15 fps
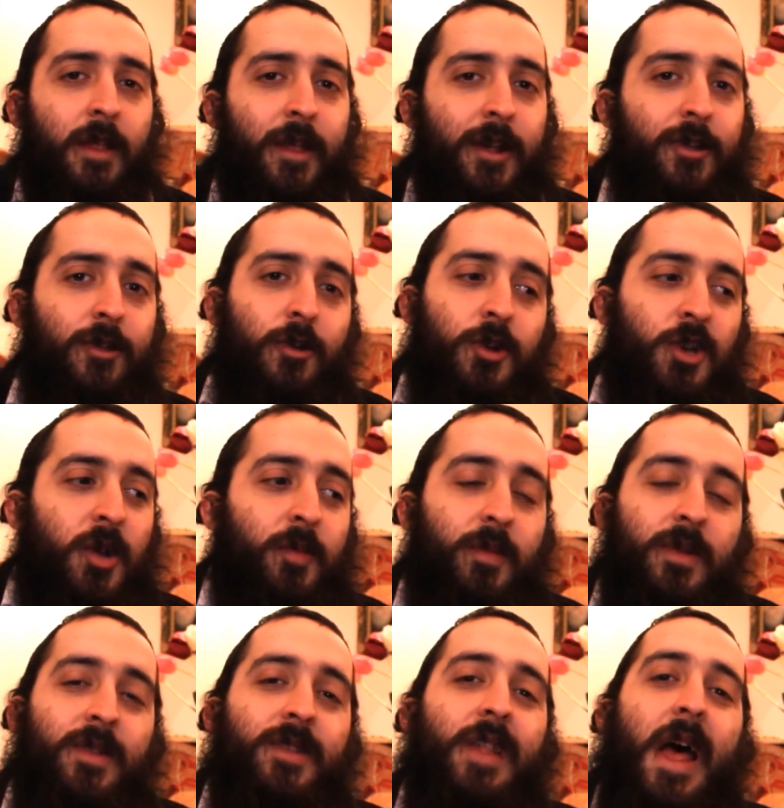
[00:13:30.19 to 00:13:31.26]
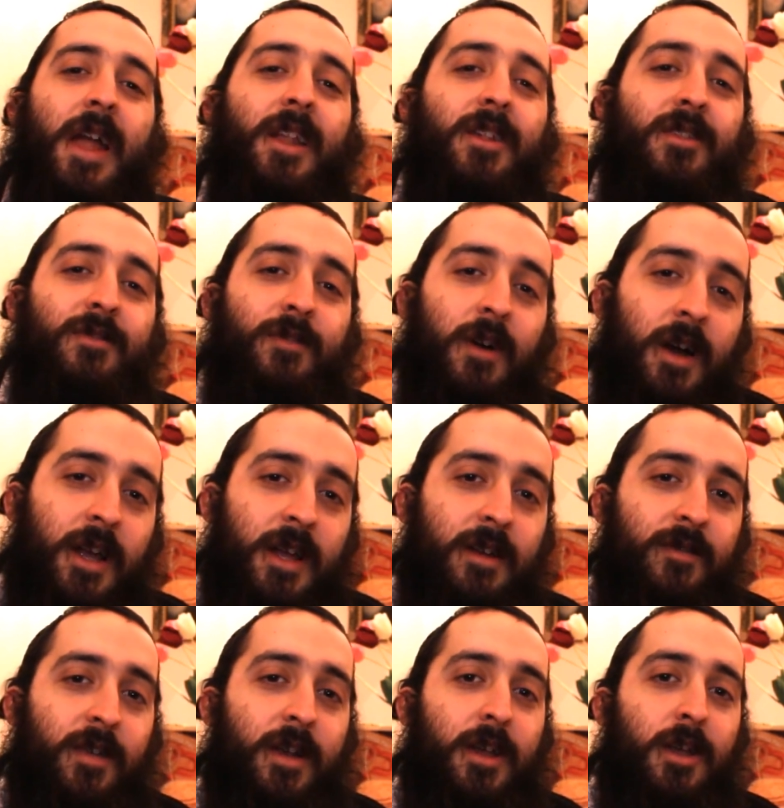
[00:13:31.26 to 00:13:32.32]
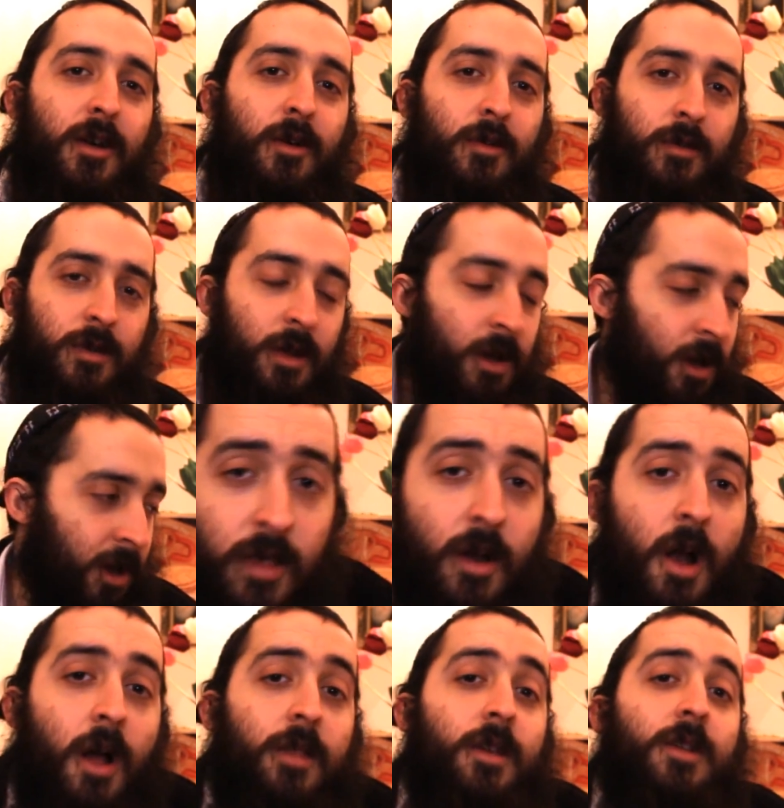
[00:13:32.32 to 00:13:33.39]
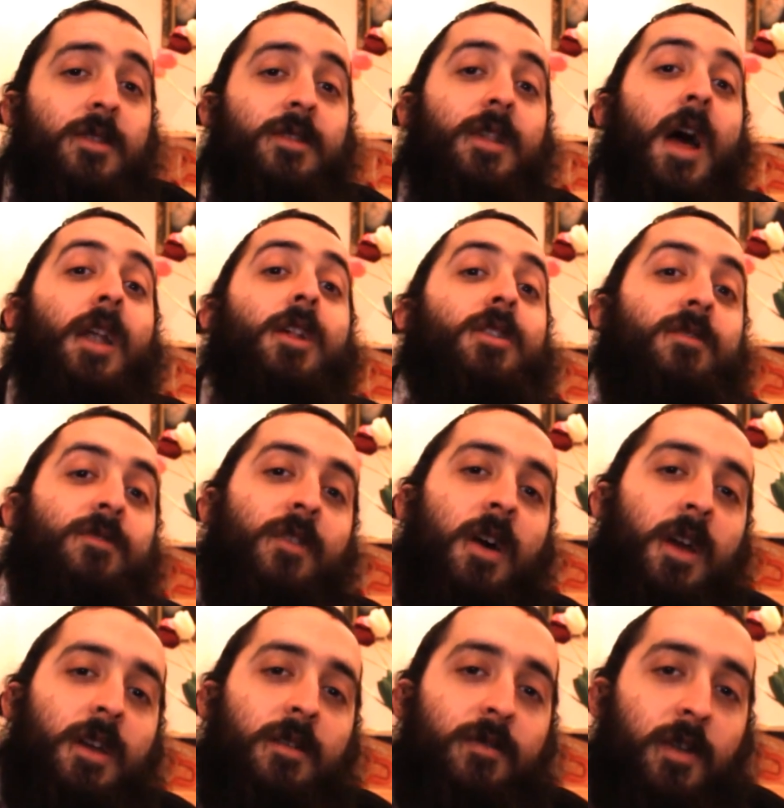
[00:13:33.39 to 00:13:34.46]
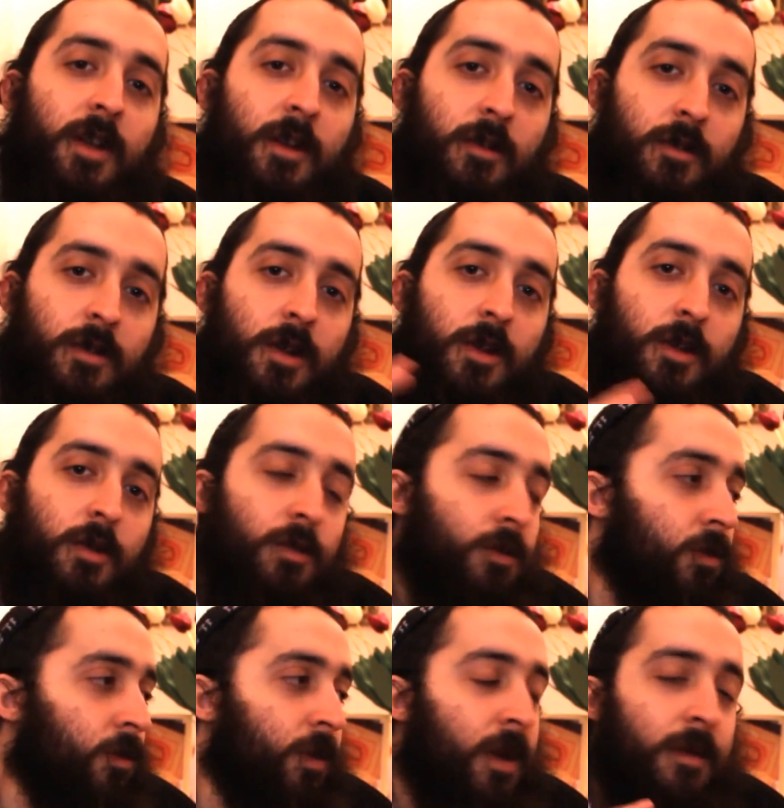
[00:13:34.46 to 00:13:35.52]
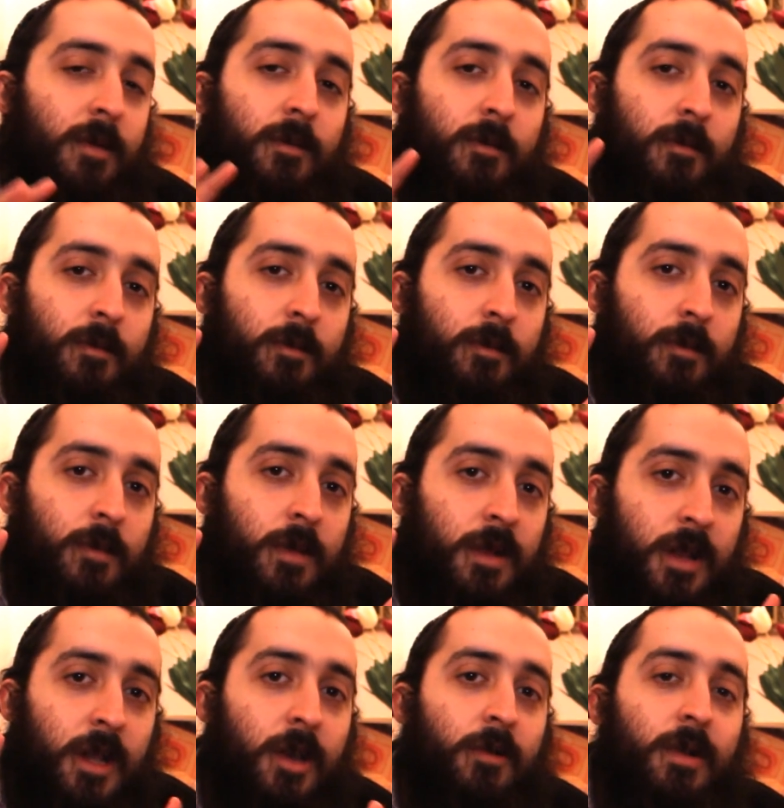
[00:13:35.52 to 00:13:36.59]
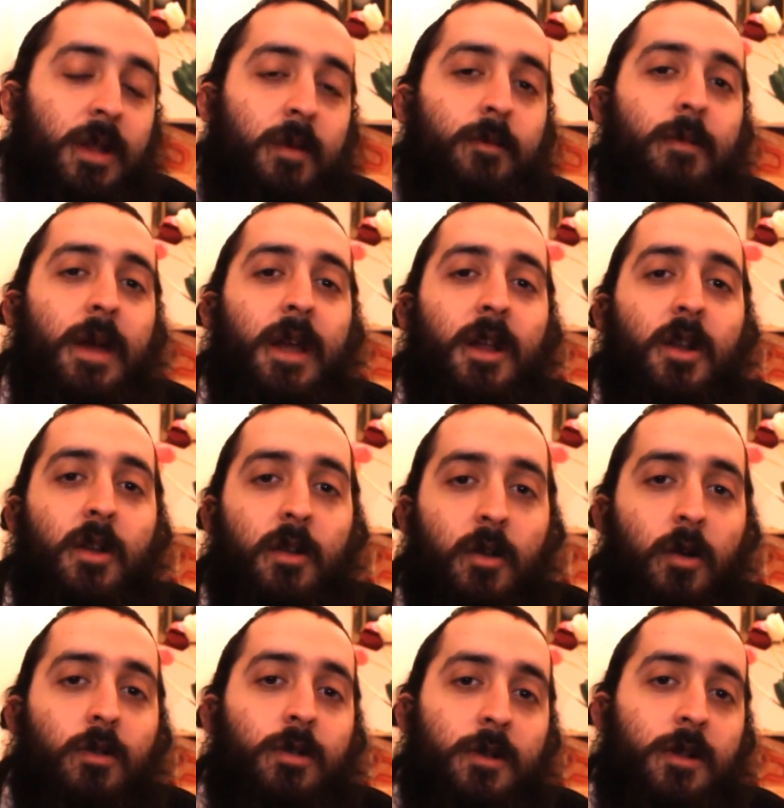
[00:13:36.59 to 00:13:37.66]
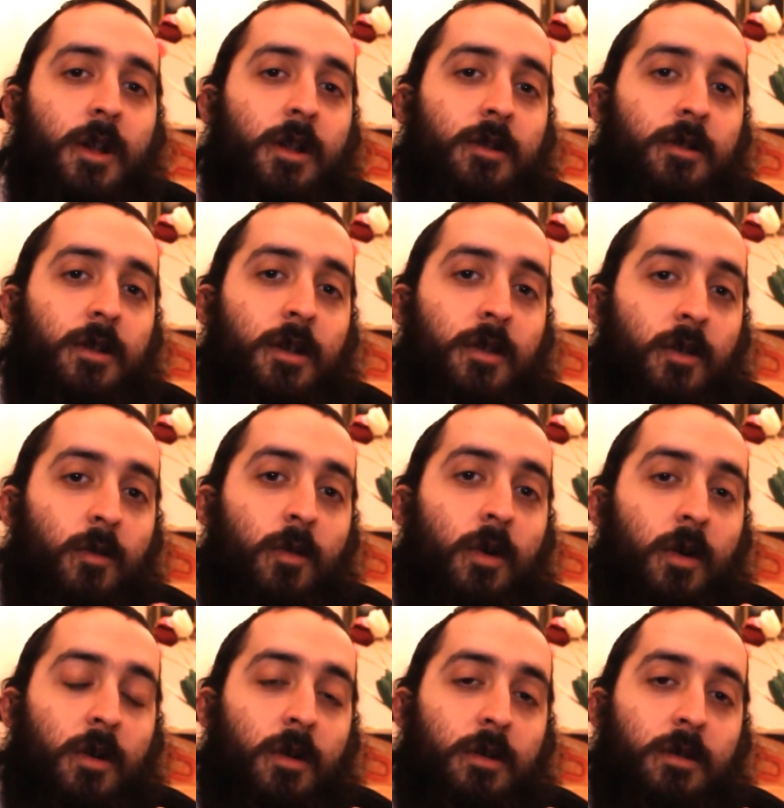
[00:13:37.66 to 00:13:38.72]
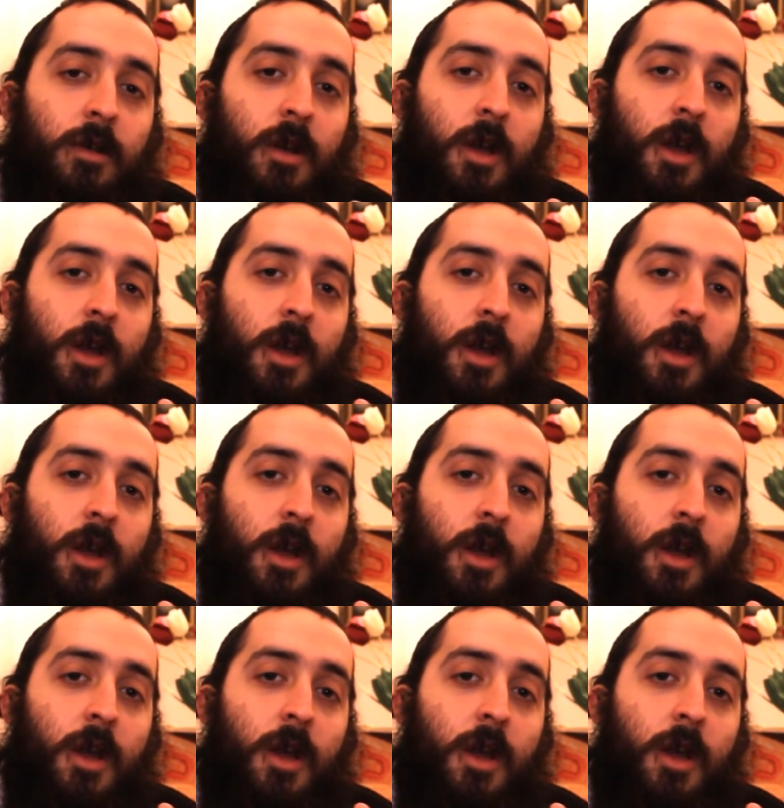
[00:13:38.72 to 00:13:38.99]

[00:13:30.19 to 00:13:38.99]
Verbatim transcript: They search up satisfying videos. There are these satisfying videos on YouTube that literally make no sense in the world.